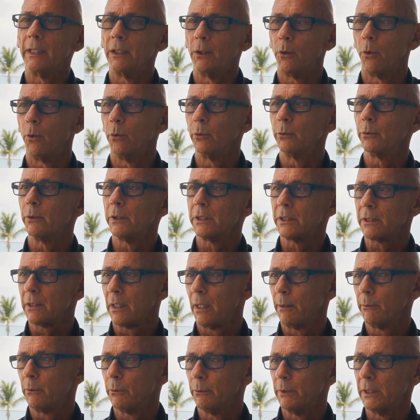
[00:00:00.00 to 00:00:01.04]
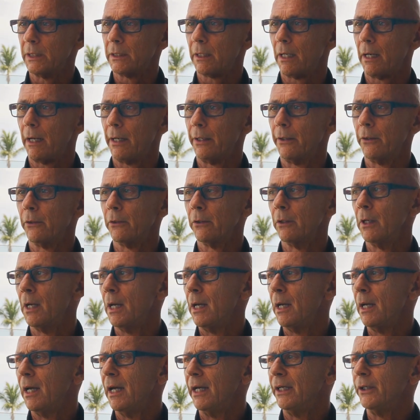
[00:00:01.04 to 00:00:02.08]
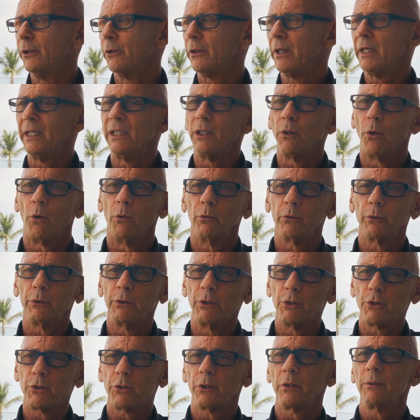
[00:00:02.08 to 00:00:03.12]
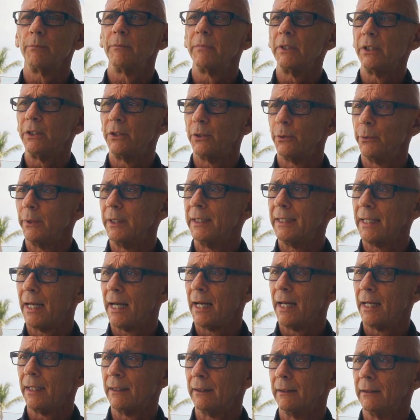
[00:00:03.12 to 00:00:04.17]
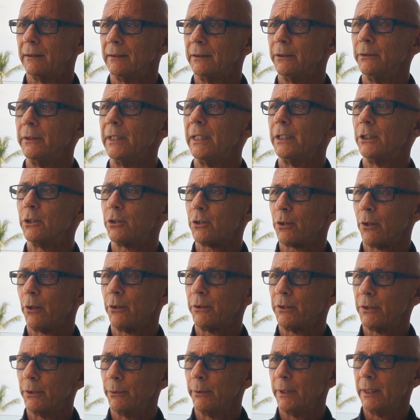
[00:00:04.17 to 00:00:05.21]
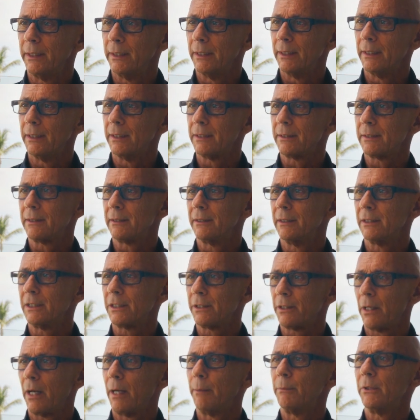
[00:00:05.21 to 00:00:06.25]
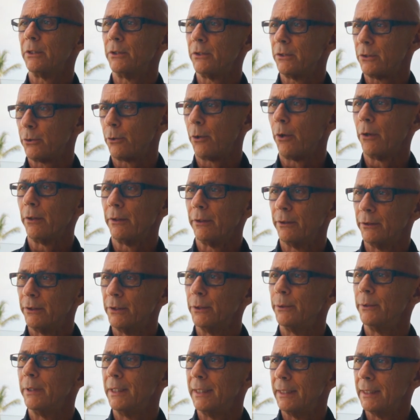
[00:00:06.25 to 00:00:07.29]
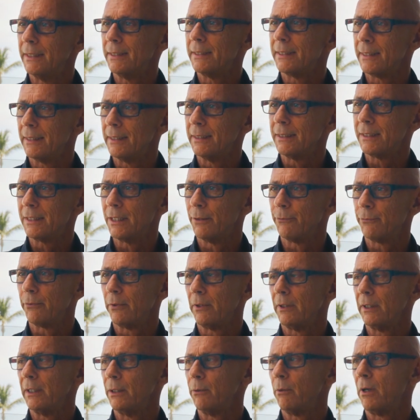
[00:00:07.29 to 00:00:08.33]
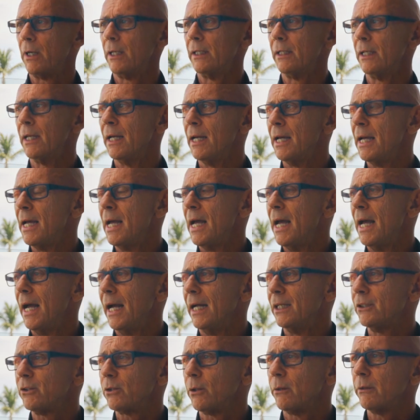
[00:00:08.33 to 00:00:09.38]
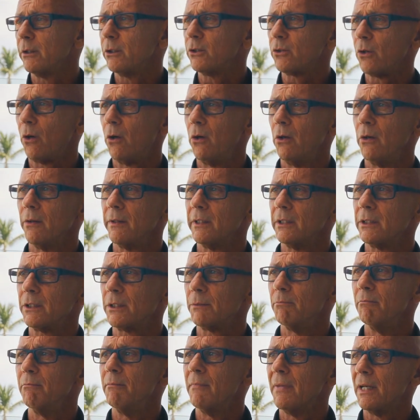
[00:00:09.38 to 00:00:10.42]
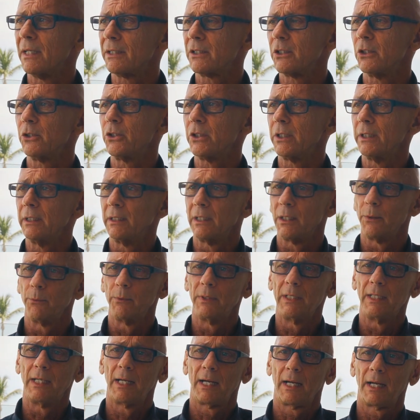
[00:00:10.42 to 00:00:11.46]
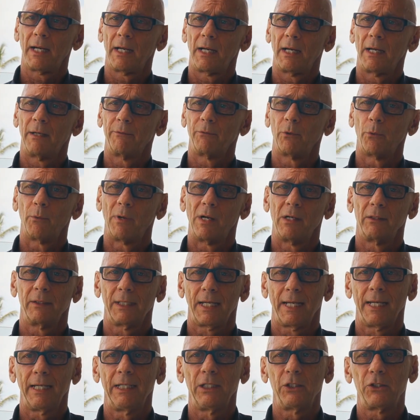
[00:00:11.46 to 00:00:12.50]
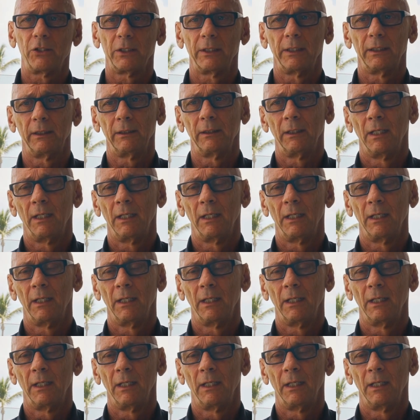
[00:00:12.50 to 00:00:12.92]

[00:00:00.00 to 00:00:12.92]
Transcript: older, it's time to retire. You're getting older, you shouldn't be doing that. You need to start doing this. It's time to start doing these things differently, right? And so there's all this messaging that we have around aging